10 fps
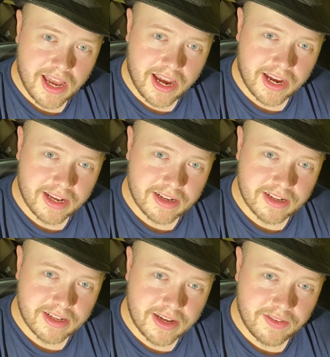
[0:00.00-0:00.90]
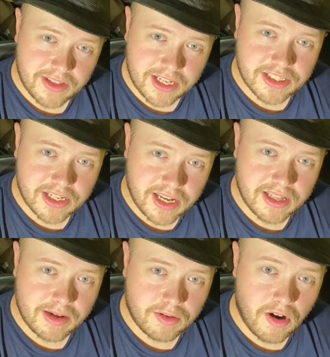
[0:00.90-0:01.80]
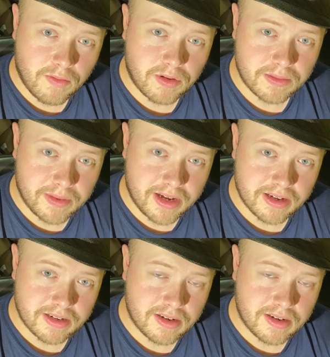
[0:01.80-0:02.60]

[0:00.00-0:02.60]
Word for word: And even they said, yeah, they were off pretty bad.